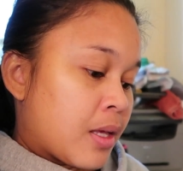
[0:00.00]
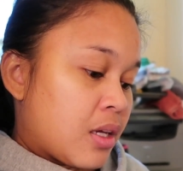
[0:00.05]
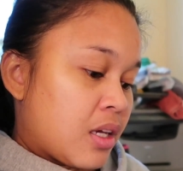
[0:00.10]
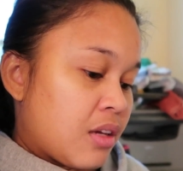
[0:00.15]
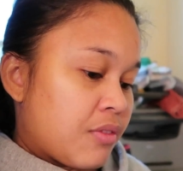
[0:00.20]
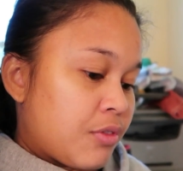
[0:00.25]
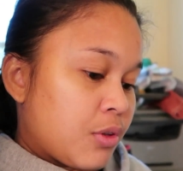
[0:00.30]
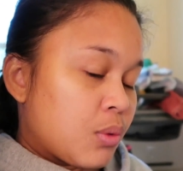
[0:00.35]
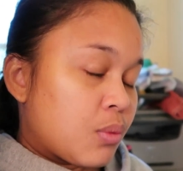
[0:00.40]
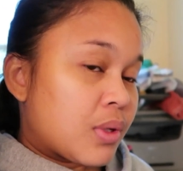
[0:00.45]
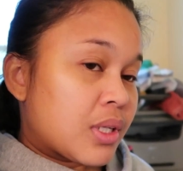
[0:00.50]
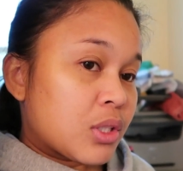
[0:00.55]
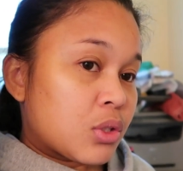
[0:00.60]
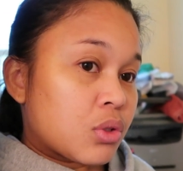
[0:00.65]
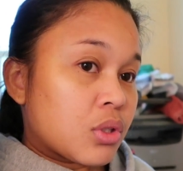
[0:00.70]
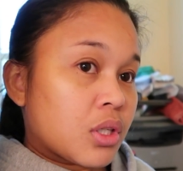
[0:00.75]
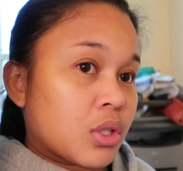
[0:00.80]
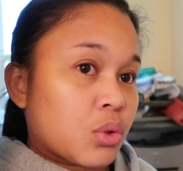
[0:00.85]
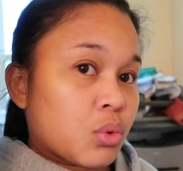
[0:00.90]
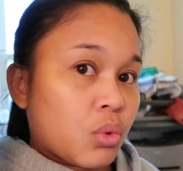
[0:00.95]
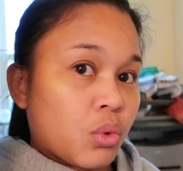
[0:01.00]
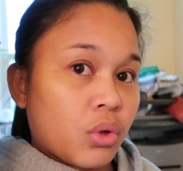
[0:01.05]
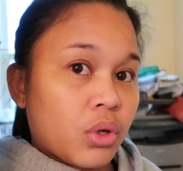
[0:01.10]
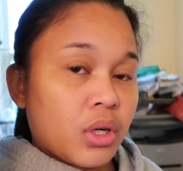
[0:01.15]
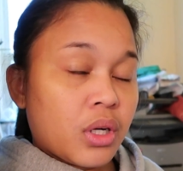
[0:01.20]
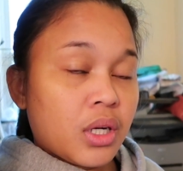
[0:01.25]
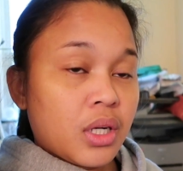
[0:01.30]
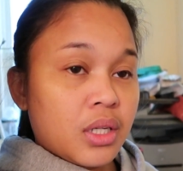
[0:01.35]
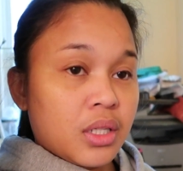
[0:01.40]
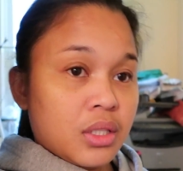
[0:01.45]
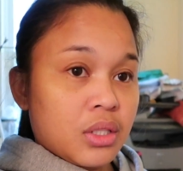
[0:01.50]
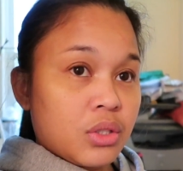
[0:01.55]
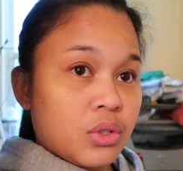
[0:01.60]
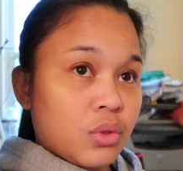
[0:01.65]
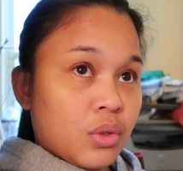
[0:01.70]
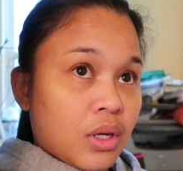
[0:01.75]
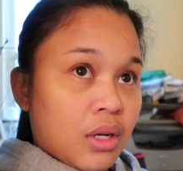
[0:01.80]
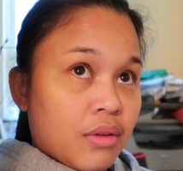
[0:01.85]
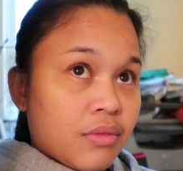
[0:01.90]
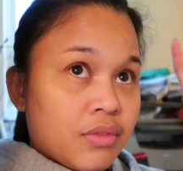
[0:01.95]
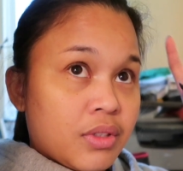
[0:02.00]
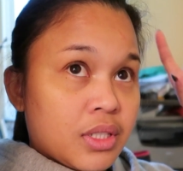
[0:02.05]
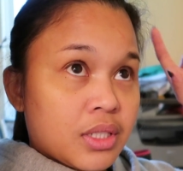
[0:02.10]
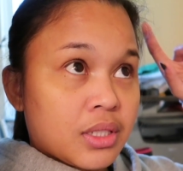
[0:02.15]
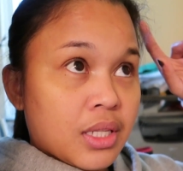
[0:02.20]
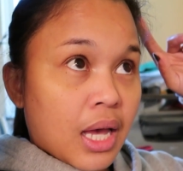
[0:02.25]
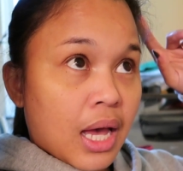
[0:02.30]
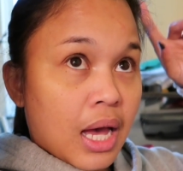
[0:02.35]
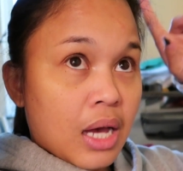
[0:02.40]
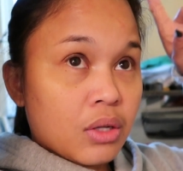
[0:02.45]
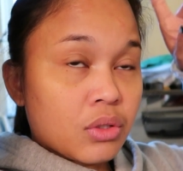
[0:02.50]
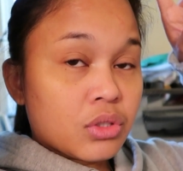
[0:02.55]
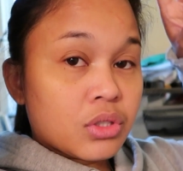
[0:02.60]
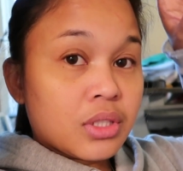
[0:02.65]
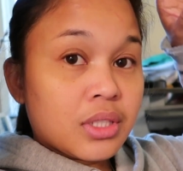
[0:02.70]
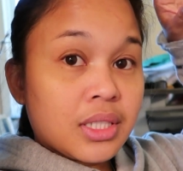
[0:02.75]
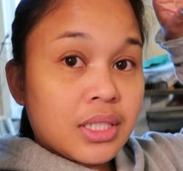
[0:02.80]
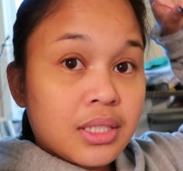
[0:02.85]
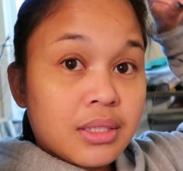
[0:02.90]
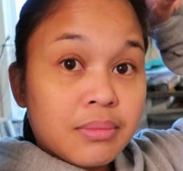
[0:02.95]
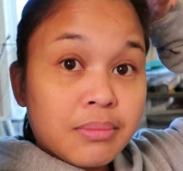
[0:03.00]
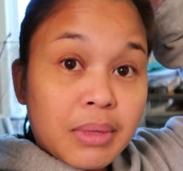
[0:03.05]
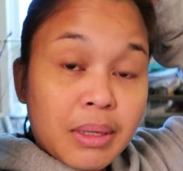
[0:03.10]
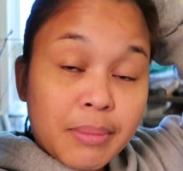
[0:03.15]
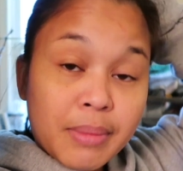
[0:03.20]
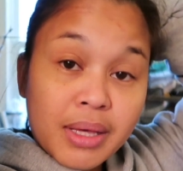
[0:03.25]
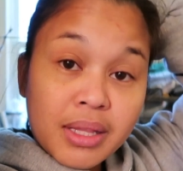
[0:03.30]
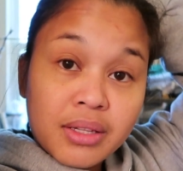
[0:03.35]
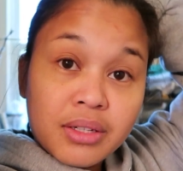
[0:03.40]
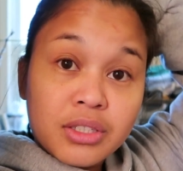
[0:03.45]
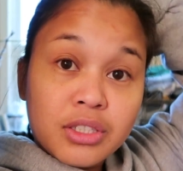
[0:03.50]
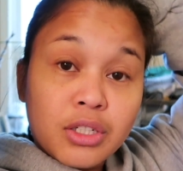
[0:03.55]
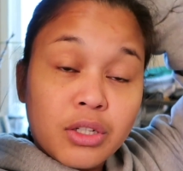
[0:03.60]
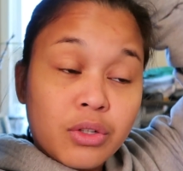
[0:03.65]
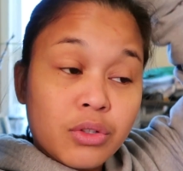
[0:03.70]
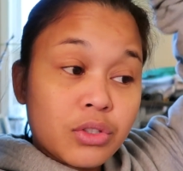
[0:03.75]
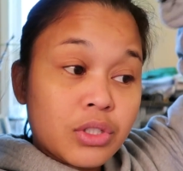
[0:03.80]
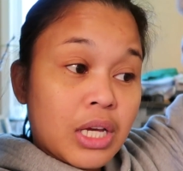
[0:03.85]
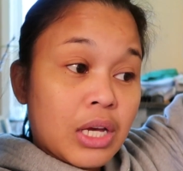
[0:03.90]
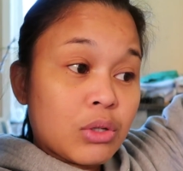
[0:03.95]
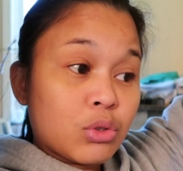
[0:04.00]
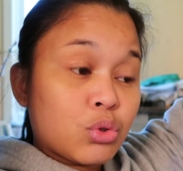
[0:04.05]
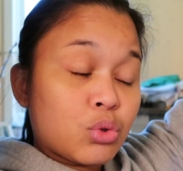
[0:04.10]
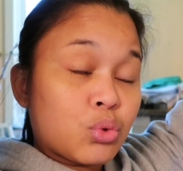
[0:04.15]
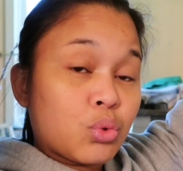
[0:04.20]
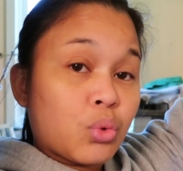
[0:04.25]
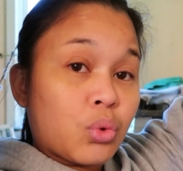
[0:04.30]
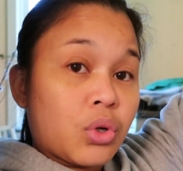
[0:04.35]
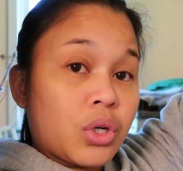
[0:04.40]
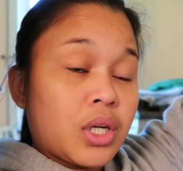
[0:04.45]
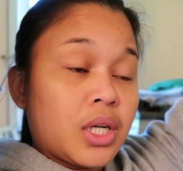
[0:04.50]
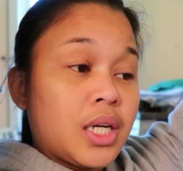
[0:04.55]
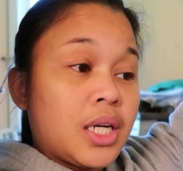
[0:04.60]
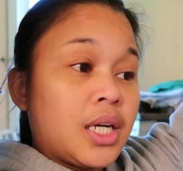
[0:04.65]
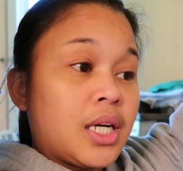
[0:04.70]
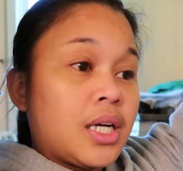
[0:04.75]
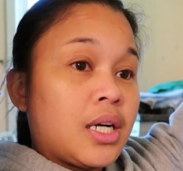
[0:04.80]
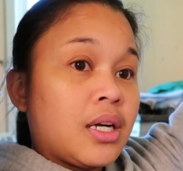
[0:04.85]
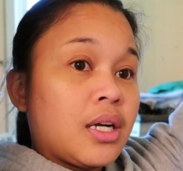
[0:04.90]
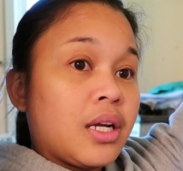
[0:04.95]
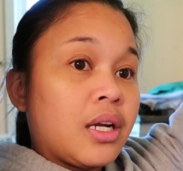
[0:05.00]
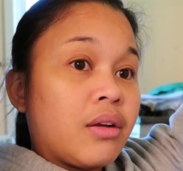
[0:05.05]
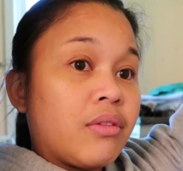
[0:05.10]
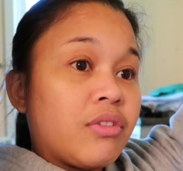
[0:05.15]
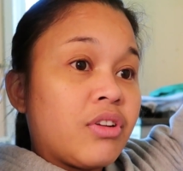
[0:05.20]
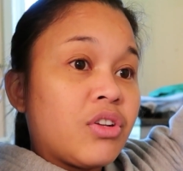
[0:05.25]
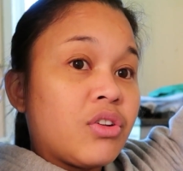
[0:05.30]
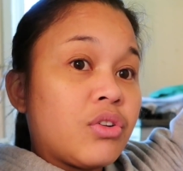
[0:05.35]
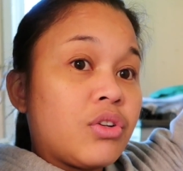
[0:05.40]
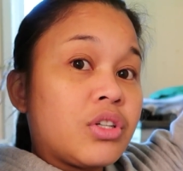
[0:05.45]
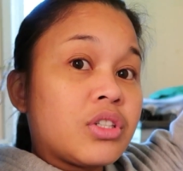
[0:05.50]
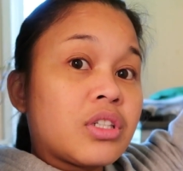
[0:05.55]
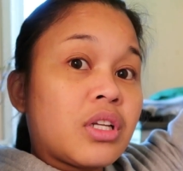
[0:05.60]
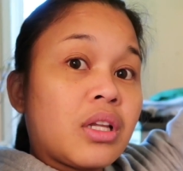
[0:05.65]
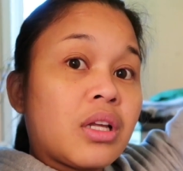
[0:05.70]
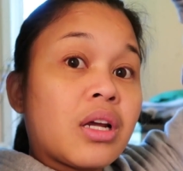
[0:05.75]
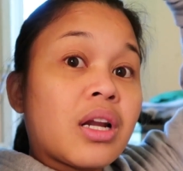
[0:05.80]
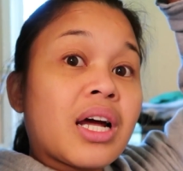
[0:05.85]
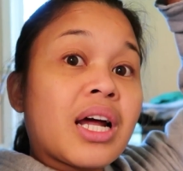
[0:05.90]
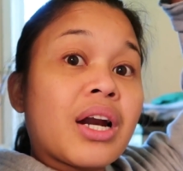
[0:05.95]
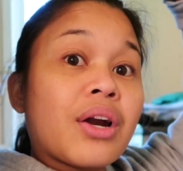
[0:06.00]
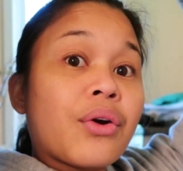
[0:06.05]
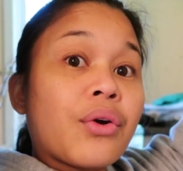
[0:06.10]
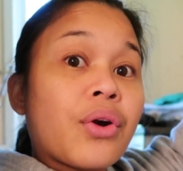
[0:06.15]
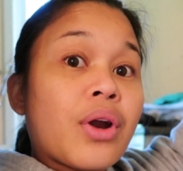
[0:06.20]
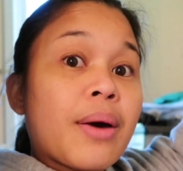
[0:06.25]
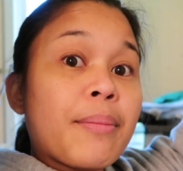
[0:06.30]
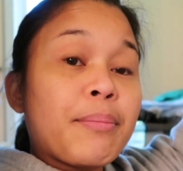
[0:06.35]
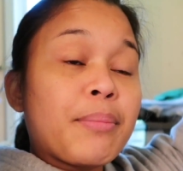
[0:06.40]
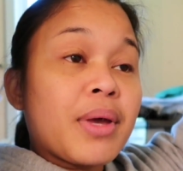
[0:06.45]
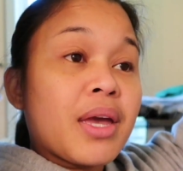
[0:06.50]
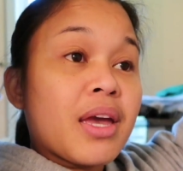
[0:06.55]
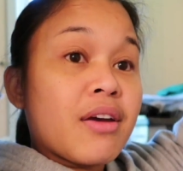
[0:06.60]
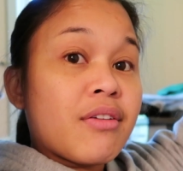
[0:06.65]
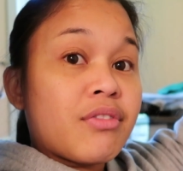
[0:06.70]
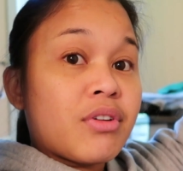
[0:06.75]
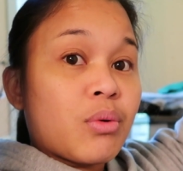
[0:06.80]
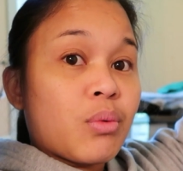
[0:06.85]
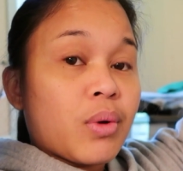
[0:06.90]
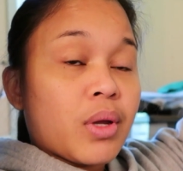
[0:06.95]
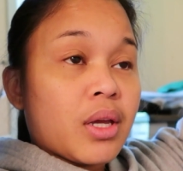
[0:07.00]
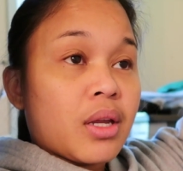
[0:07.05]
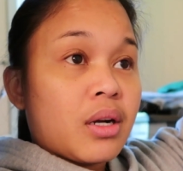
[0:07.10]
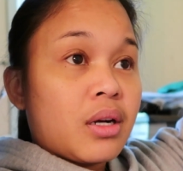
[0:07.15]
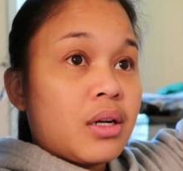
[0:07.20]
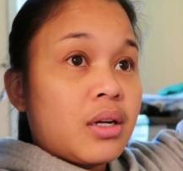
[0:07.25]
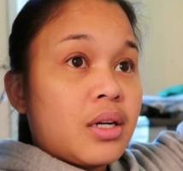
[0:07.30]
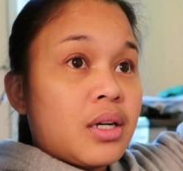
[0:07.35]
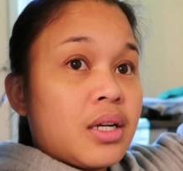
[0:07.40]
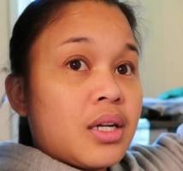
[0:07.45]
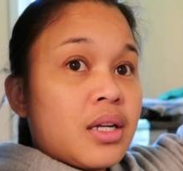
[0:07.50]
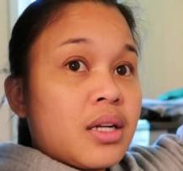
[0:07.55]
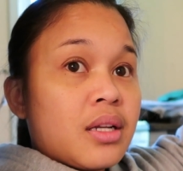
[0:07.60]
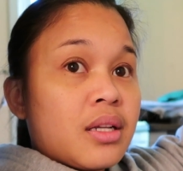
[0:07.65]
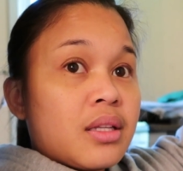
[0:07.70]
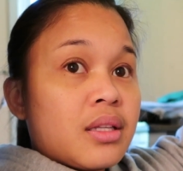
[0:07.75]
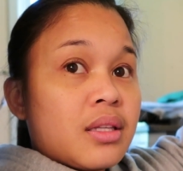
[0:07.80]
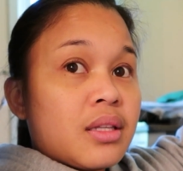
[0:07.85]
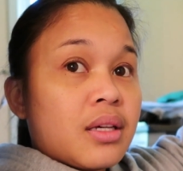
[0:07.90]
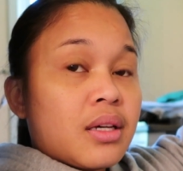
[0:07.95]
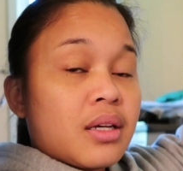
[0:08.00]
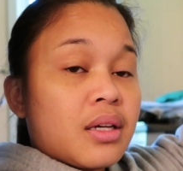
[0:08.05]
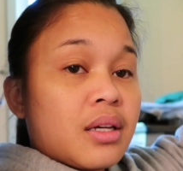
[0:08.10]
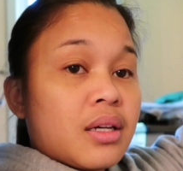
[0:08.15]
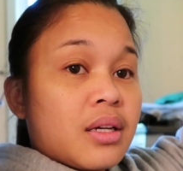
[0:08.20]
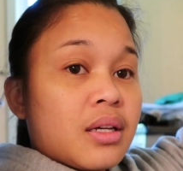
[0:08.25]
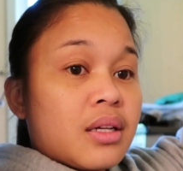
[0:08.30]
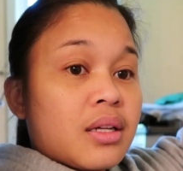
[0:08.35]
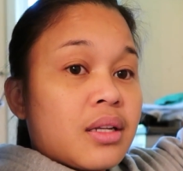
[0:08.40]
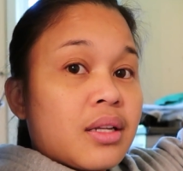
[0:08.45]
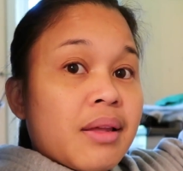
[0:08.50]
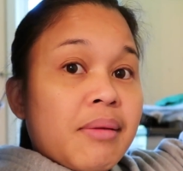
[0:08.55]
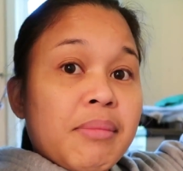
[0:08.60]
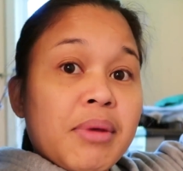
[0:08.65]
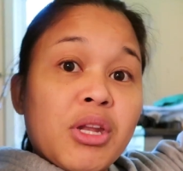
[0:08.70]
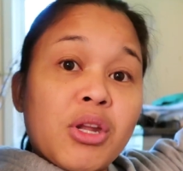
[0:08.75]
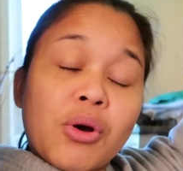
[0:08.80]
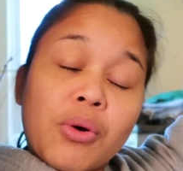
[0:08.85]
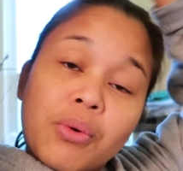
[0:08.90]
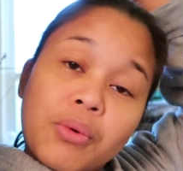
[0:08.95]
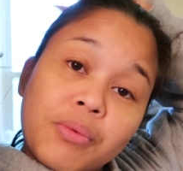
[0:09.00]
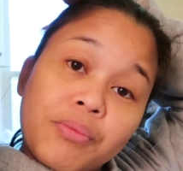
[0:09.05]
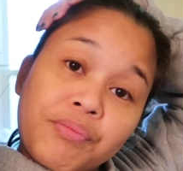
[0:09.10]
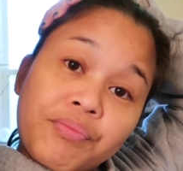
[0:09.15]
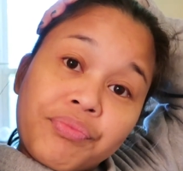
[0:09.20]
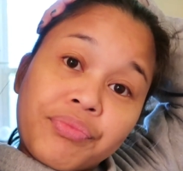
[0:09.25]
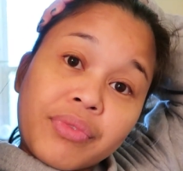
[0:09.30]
if you want a tour to have this house, this my mother-in-law's house tour, even though there's a lot of crap everywhere, let me know.